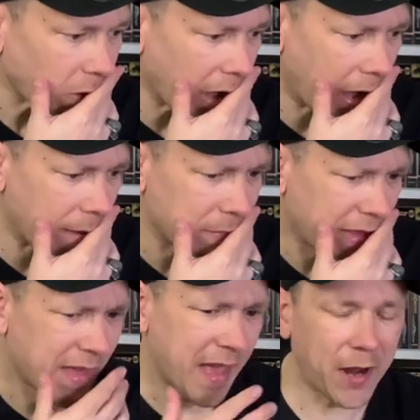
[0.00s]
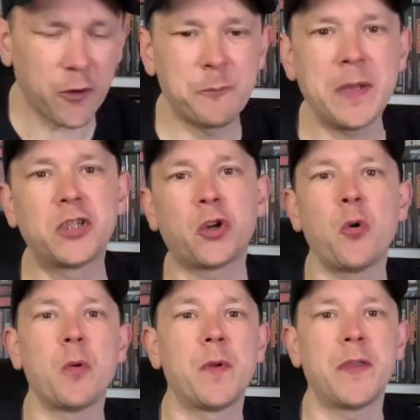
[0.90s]
Um, and I've been
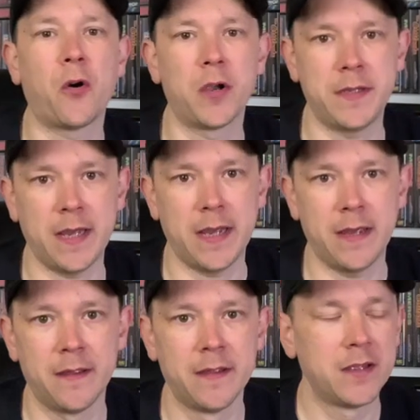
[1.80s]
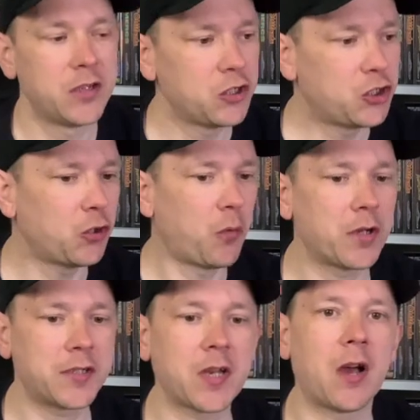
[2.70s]
toying with the idea: do
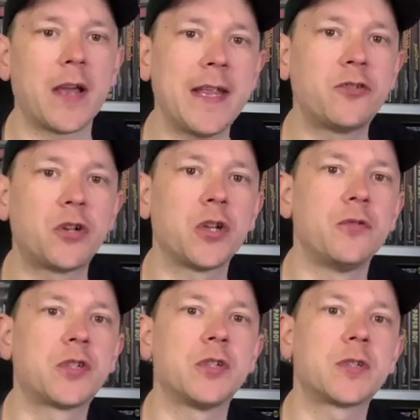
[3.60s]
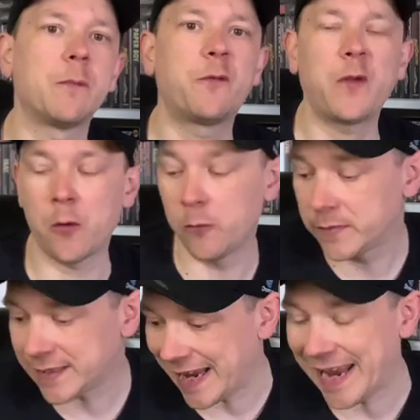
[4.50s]
I start introducing some
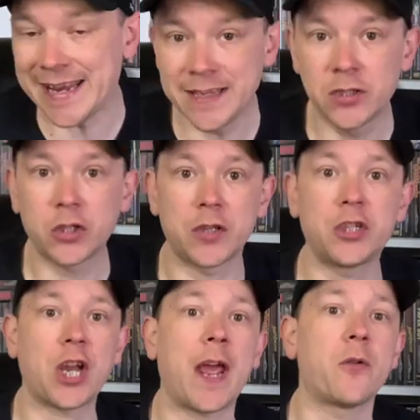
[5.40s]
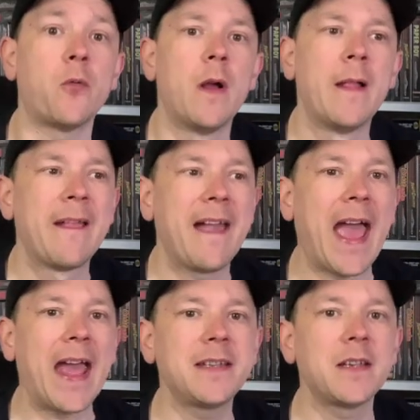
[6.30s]
films into the channel?
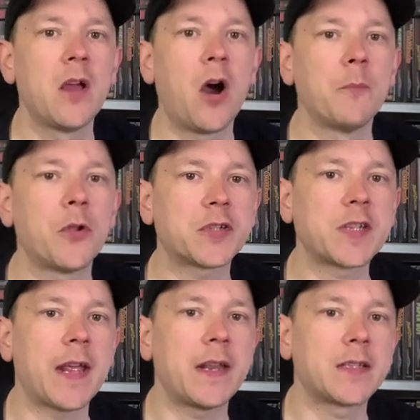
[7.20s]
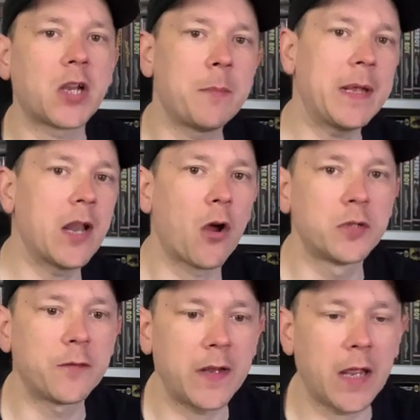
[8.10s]
And I'm not saying there's going to be
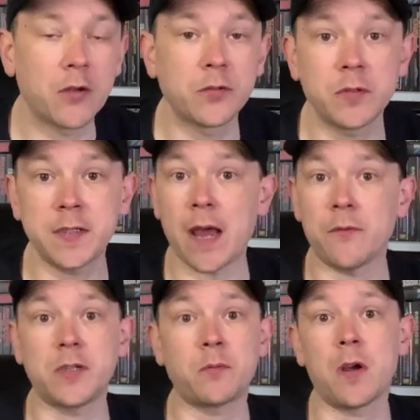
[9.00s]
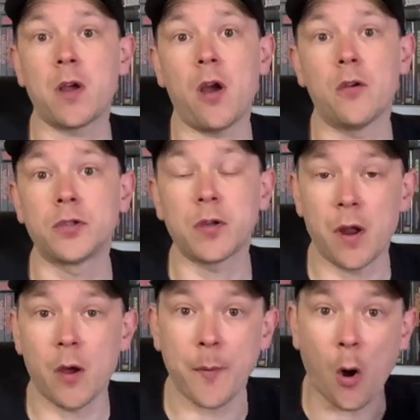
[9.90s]
loads of videos. We'll see how this one goes, you
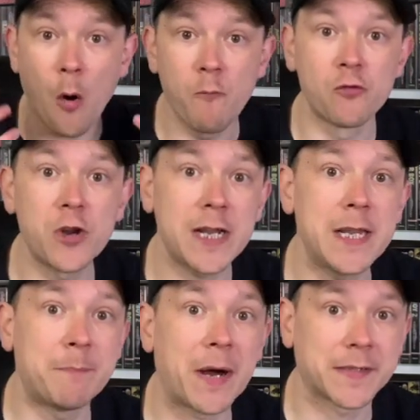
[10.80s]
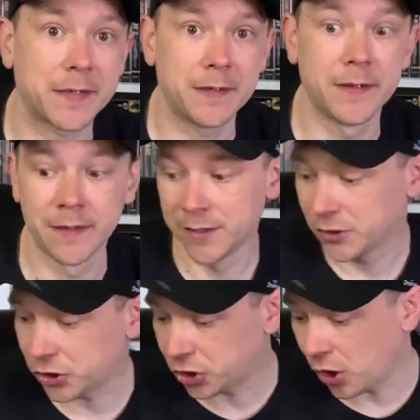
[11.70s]
know. But I'm really buzzing
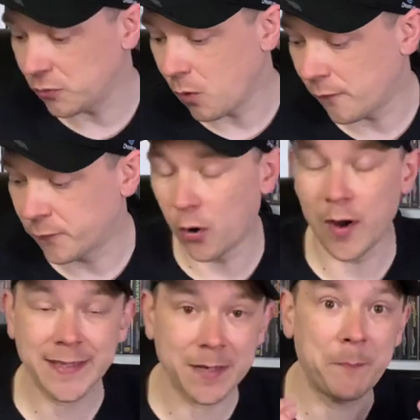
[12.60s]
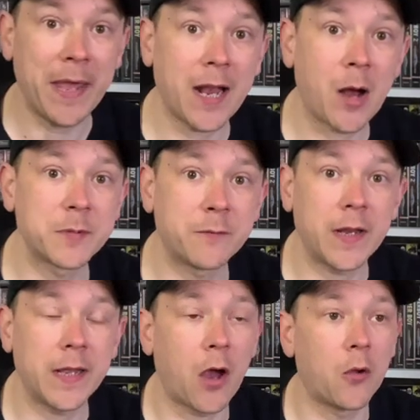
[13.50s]
to show you what I've got. It's a pickups
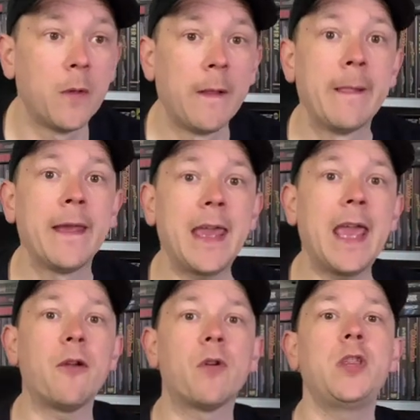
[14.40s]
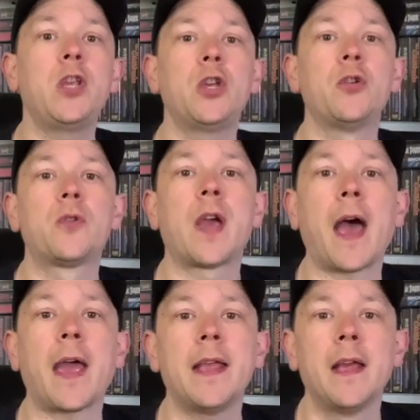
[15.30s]
video here in the
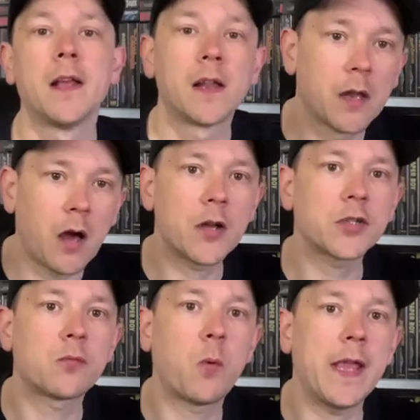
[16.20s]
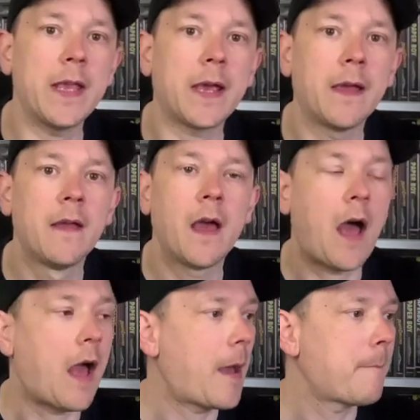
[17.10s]
UK last week
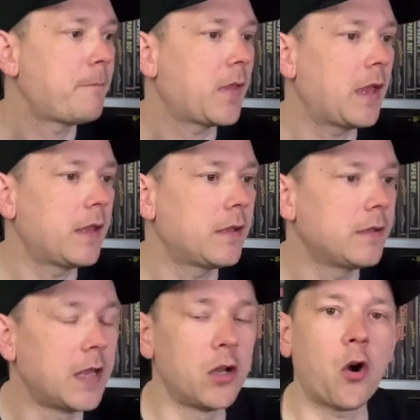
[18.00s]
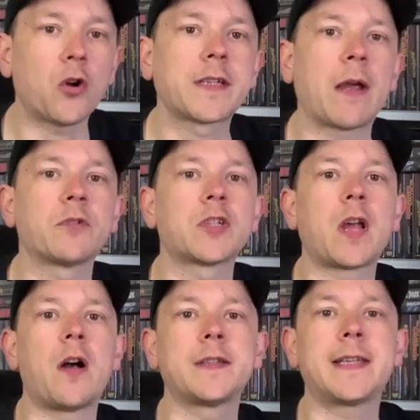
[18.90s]
um, the lockdown
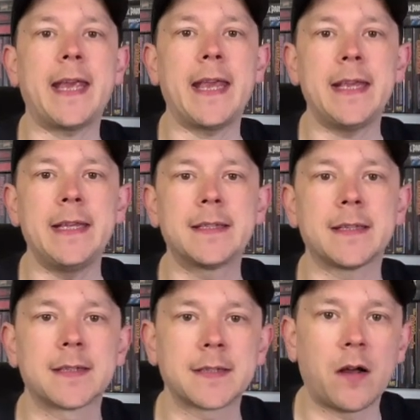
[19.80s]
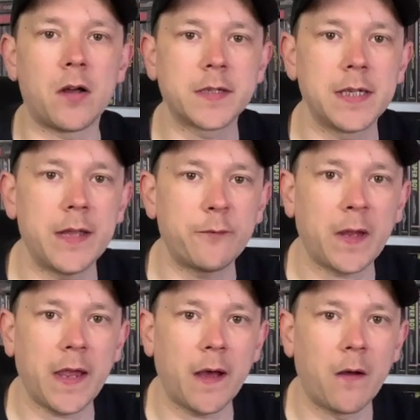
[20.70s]
starting to ease and starting to lift
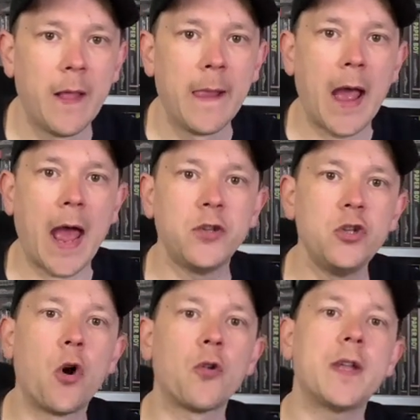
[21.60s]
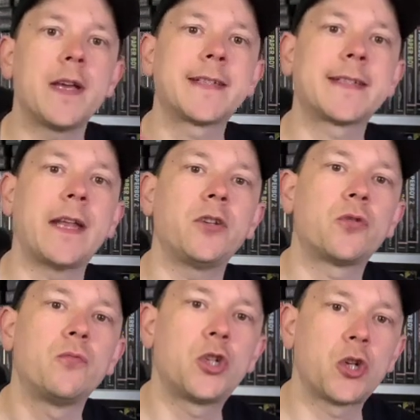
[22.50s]
here, and
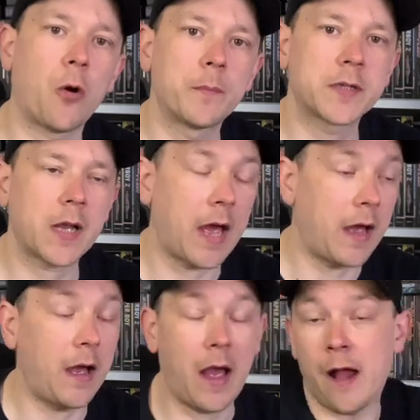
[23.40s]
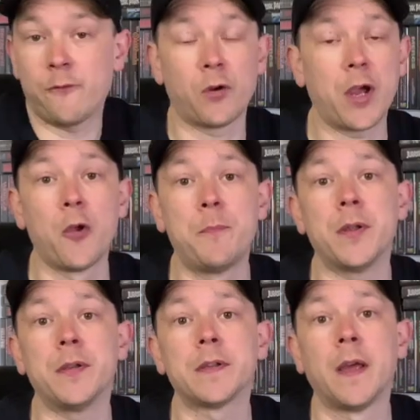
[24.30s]
non-essential shops have
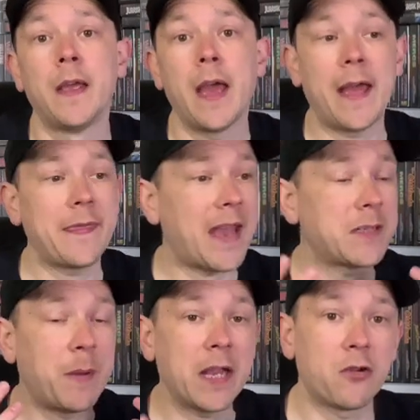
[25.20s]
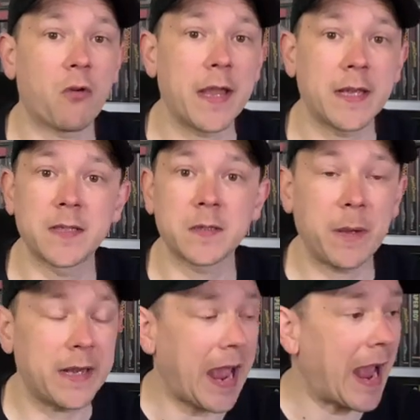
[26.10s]
reopened, and that has been great because it's
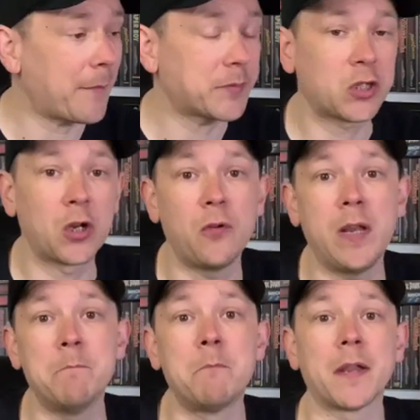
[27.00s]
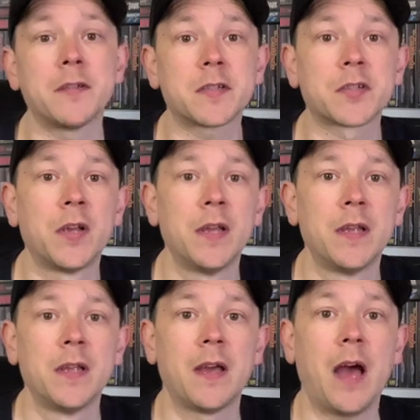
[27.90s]
been absolutely months
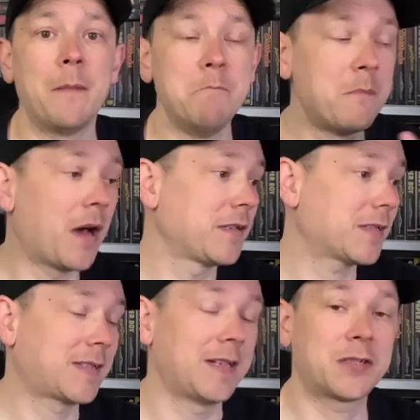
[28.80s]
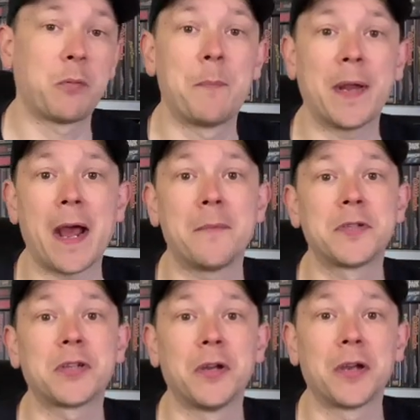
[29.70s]
and months since we've been able
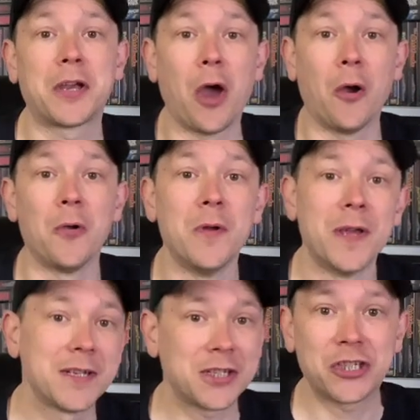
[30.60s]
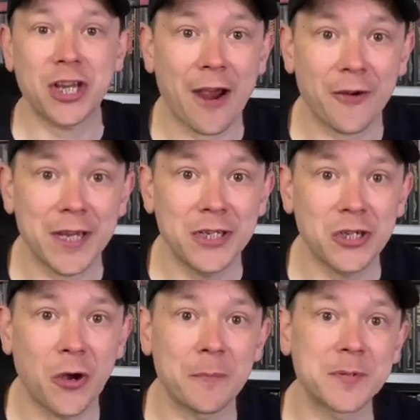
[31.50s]
to go to charity
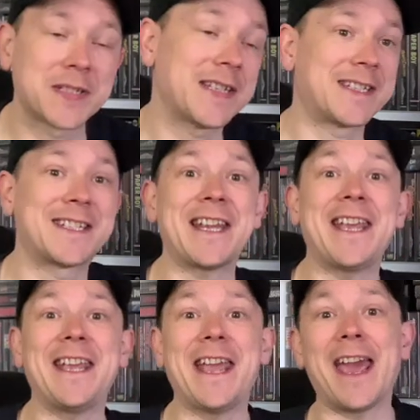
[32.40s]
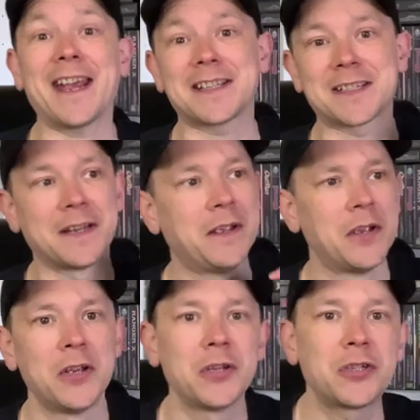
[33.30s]
shops, to CEX,
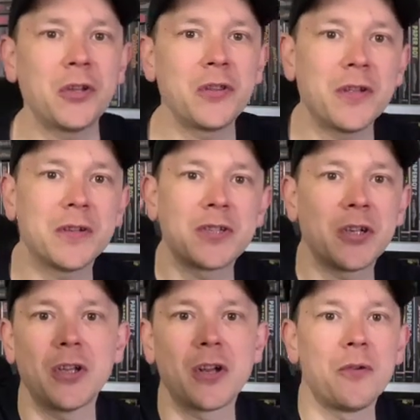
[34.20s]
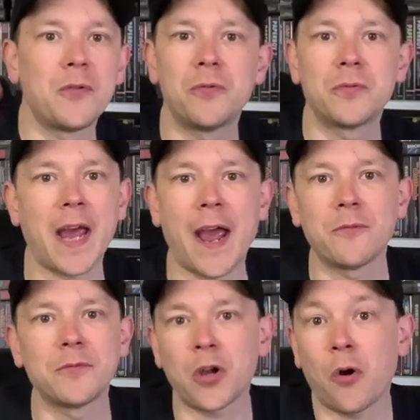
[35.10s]
to the to your local
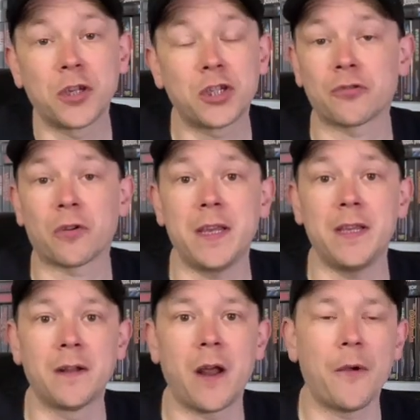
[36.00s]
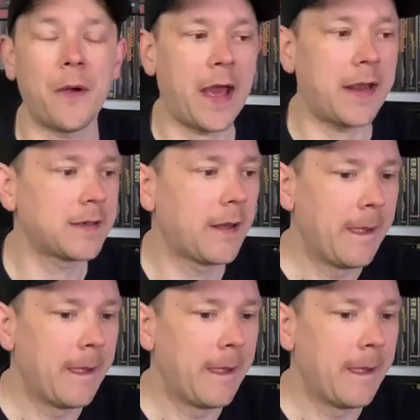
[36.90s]
town's high street, you know, and